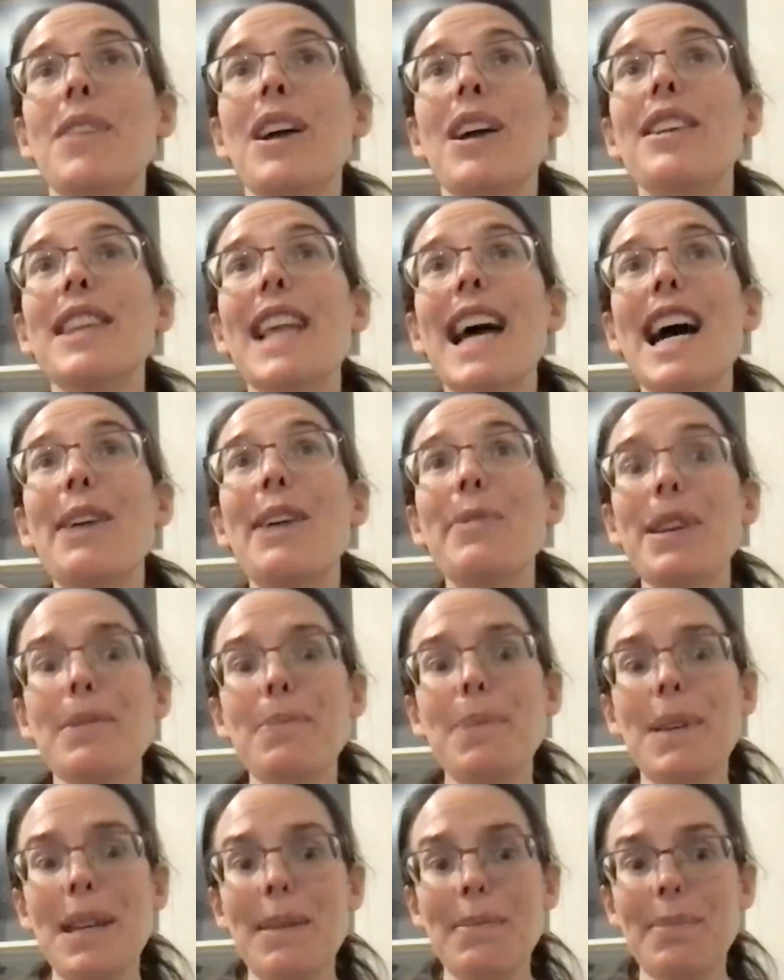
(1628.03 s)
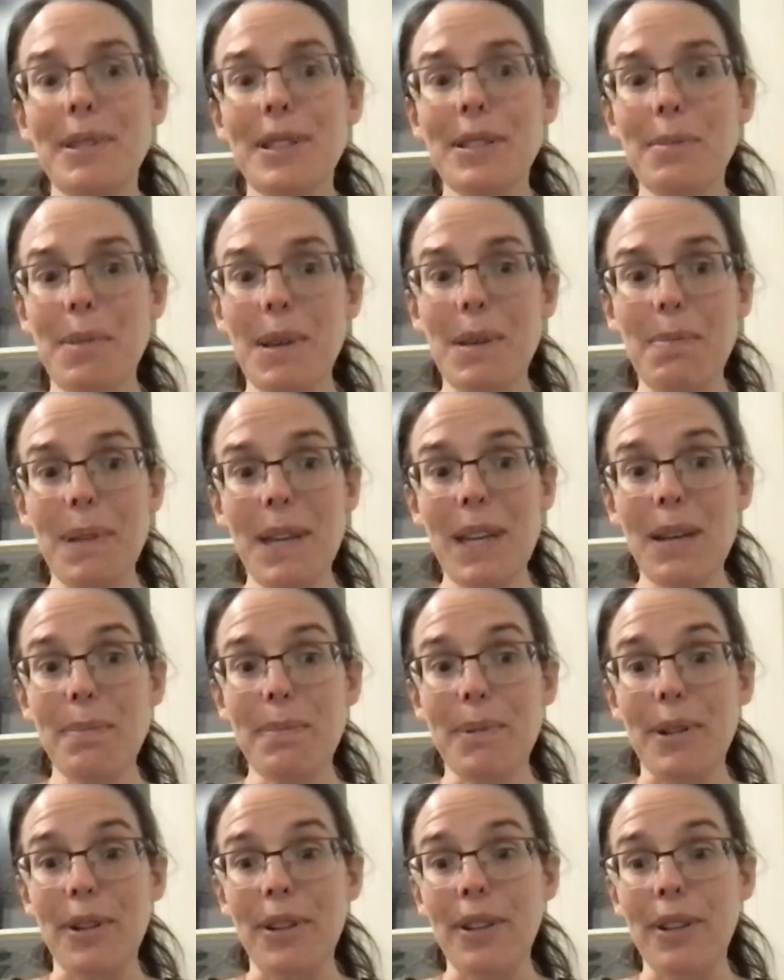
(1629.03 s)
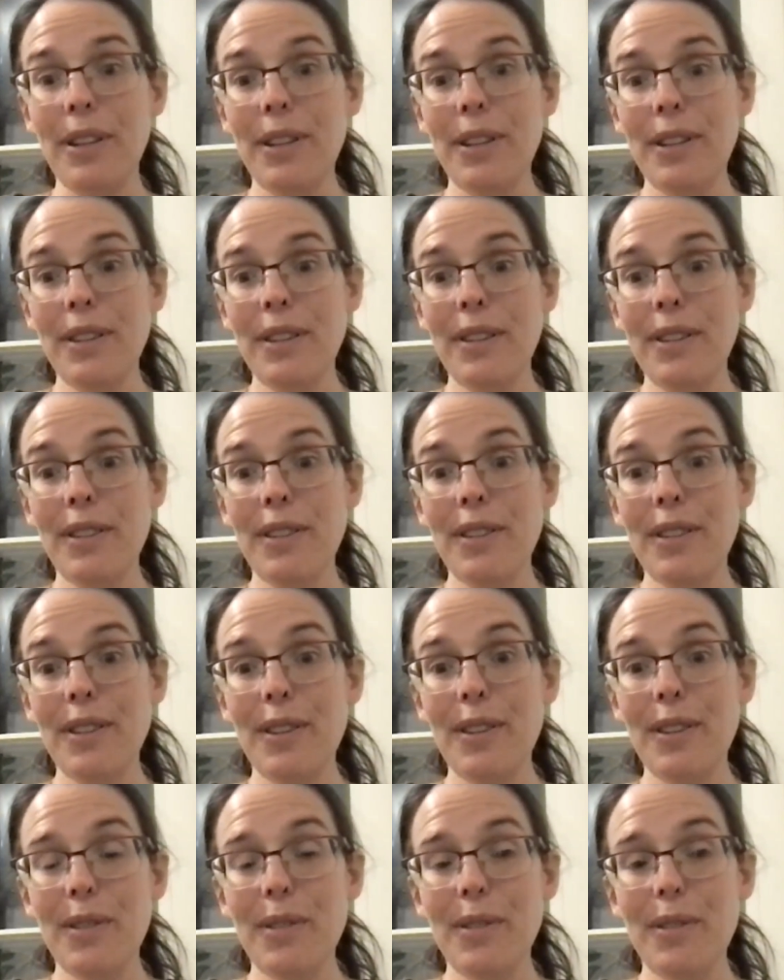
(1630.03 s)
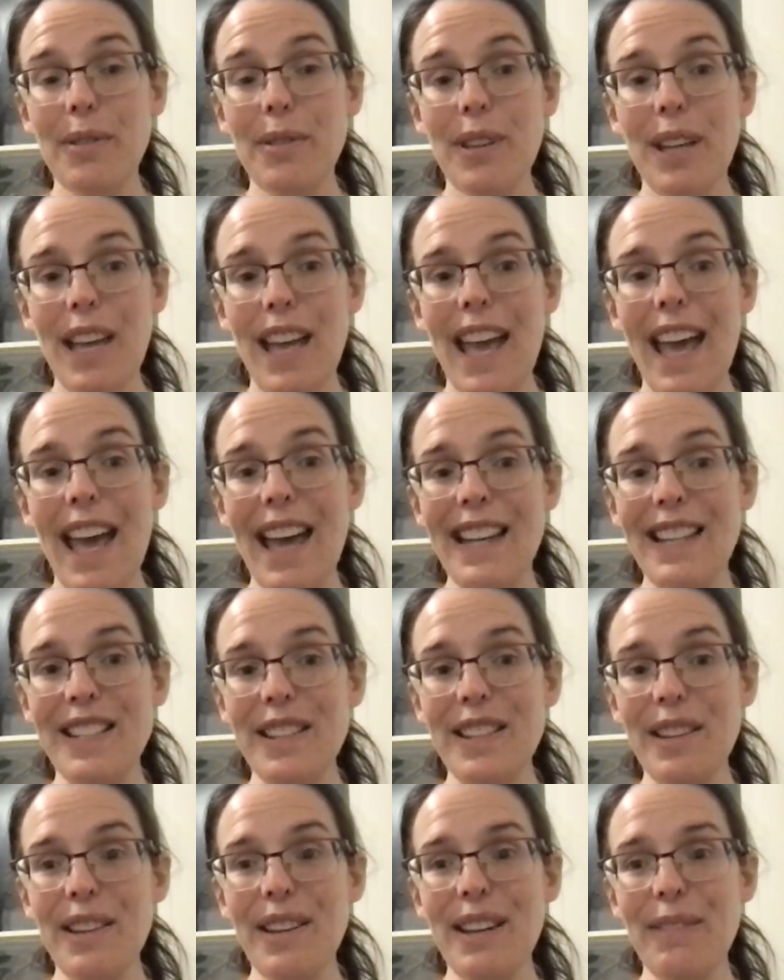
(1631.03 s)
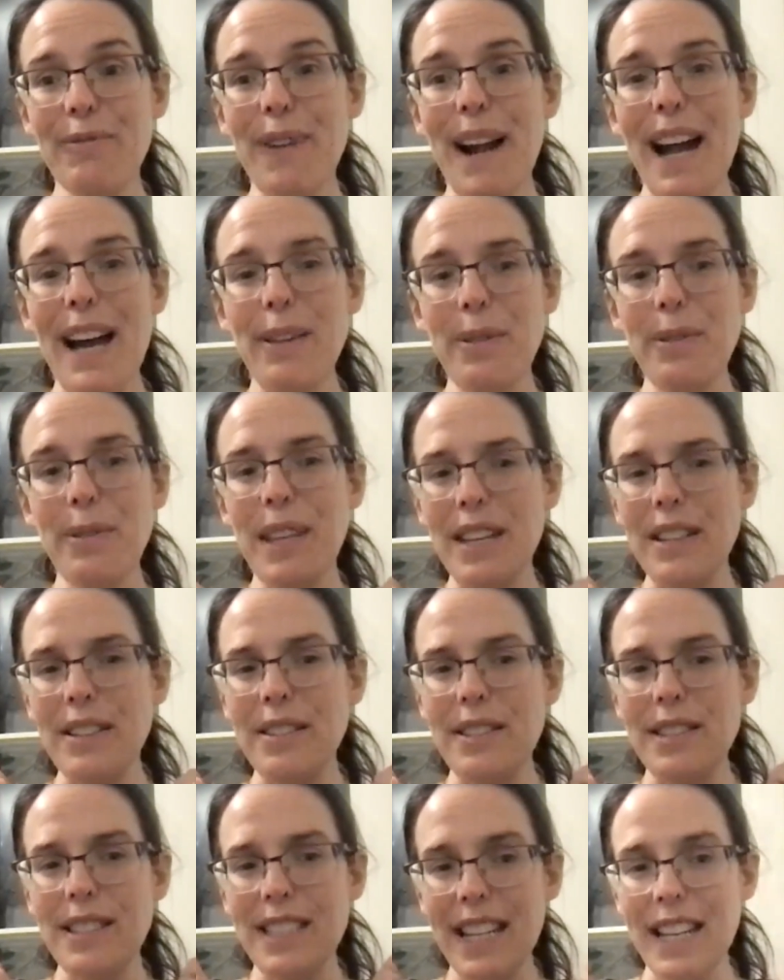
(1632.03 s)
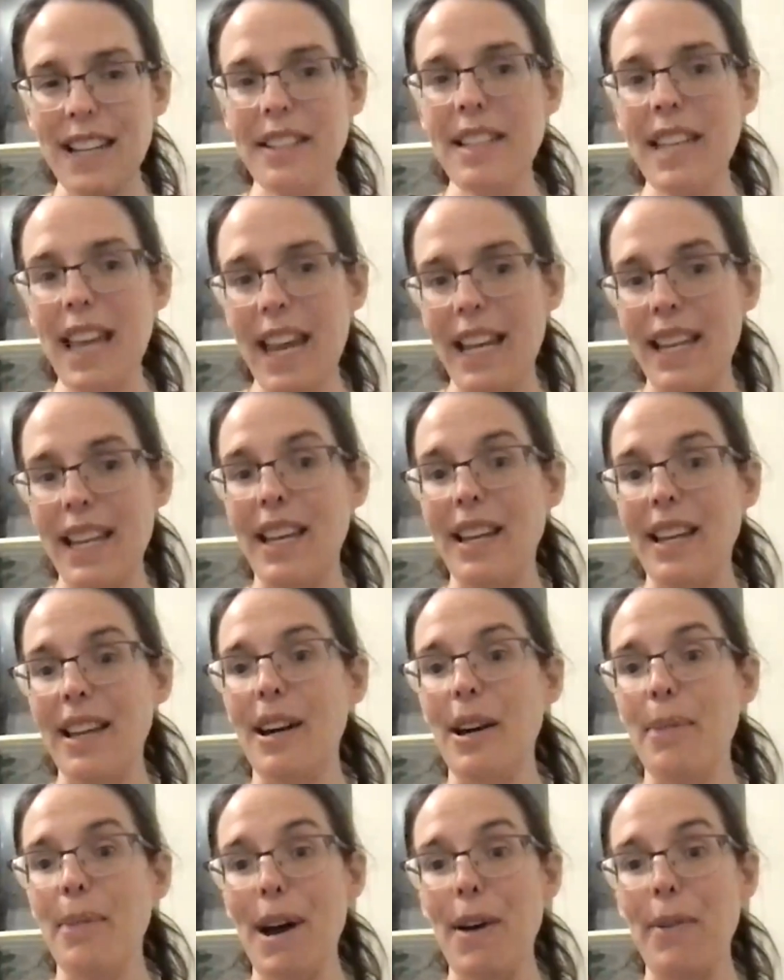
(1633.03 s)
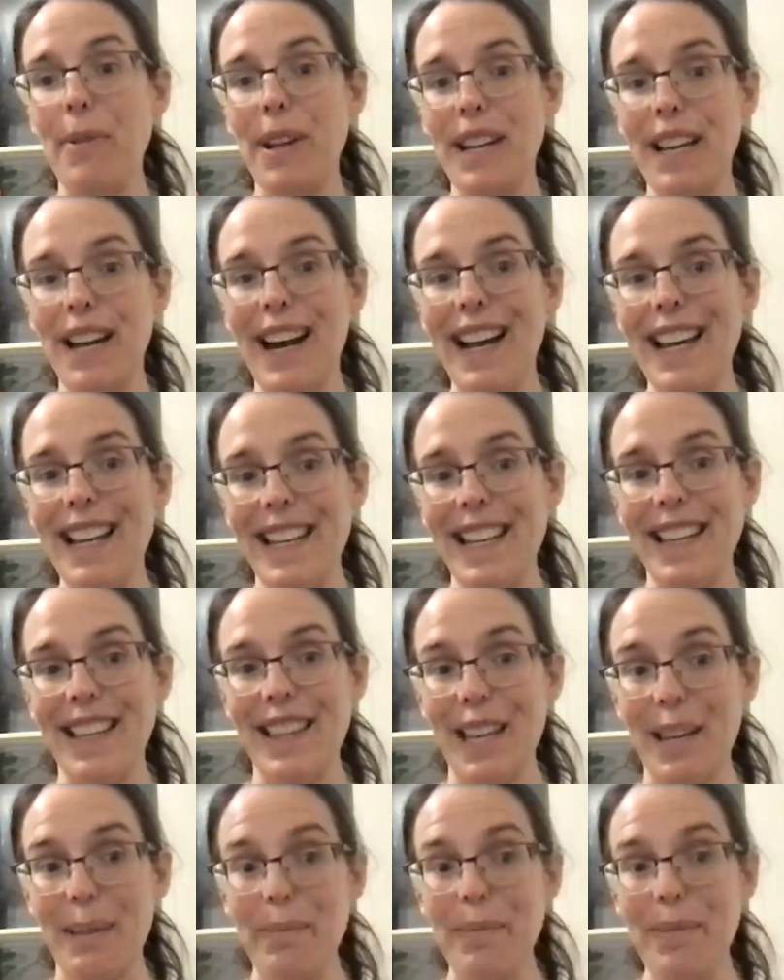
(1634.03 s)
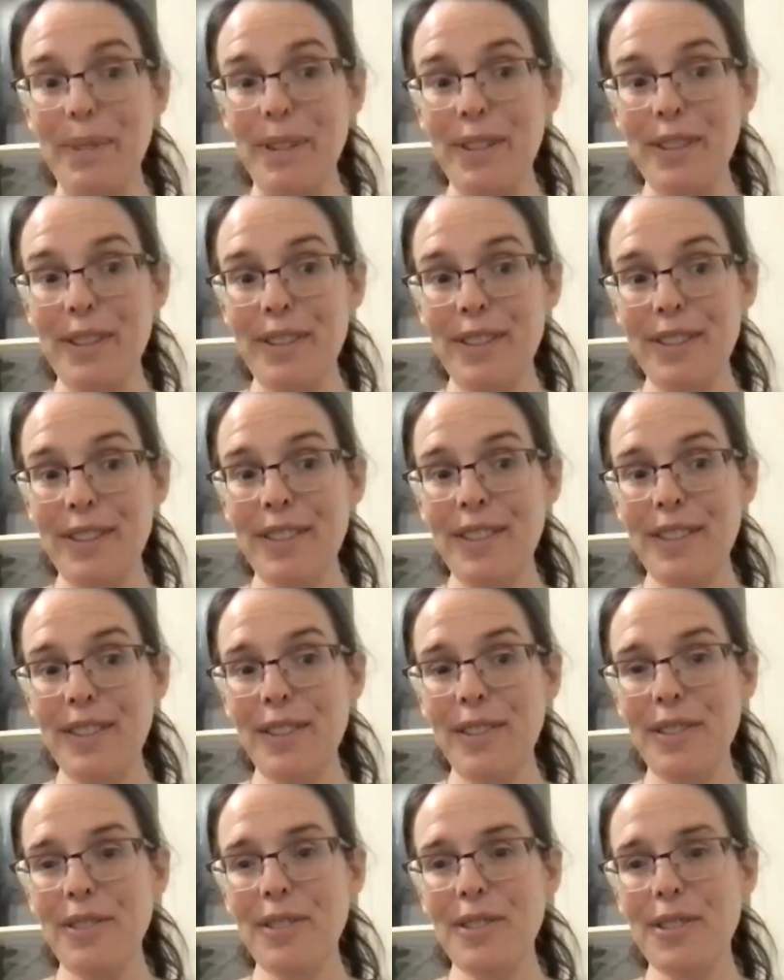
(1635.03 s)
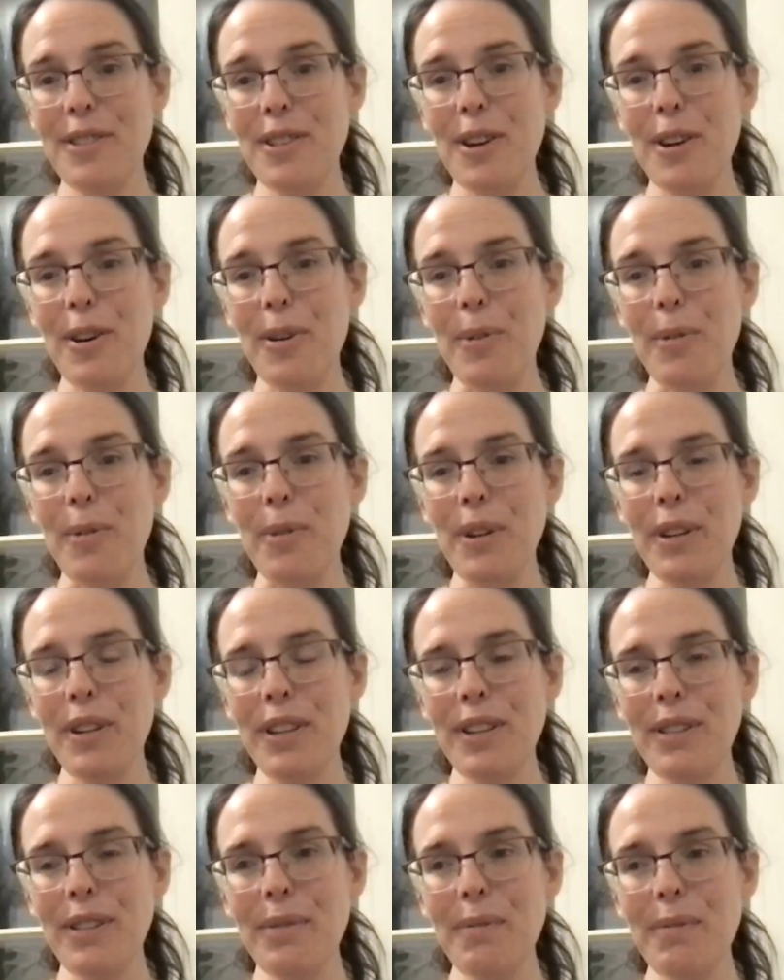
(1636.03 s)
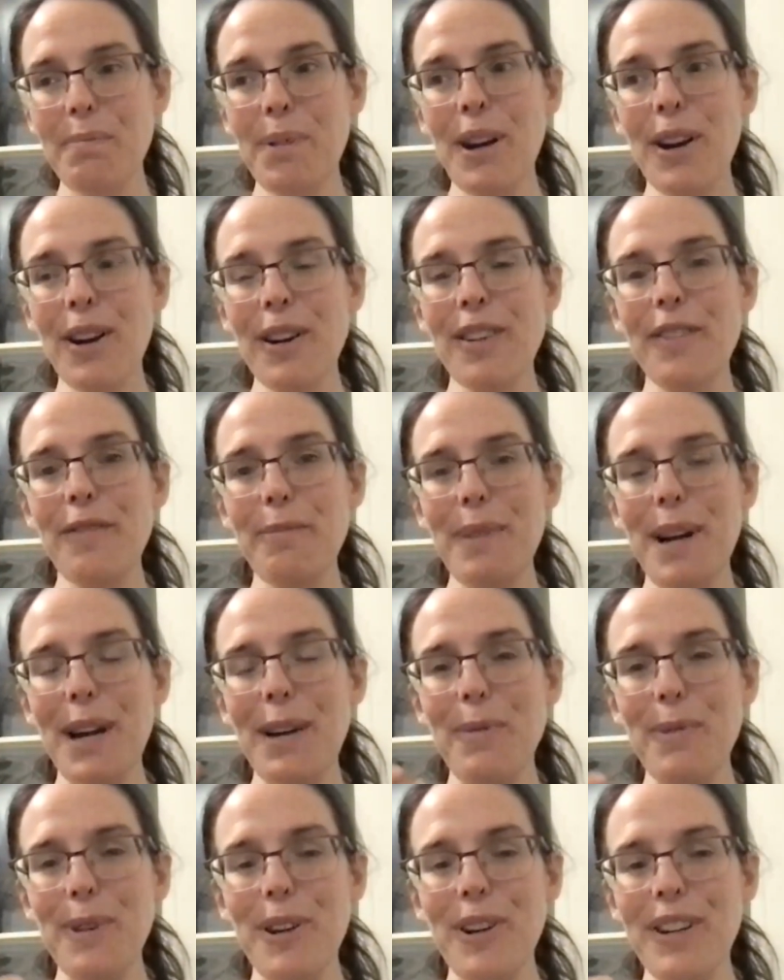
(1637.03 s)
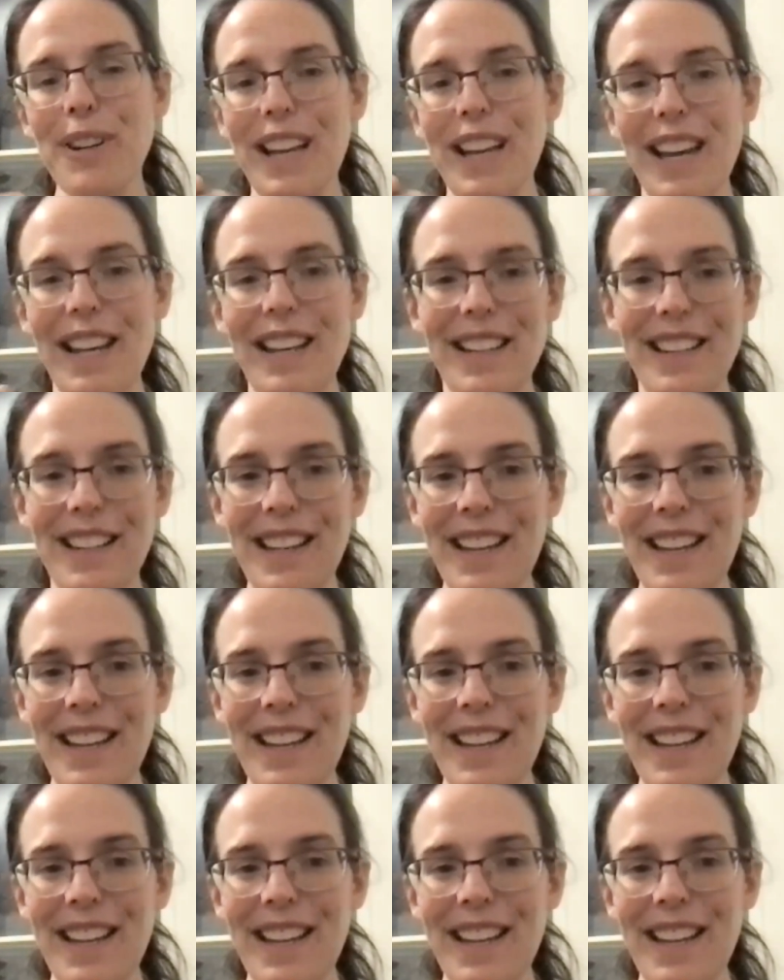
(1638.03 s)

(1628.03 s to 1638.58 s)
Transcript: allowing people to be people, and rather than dictating about guiding them. So part of my work, and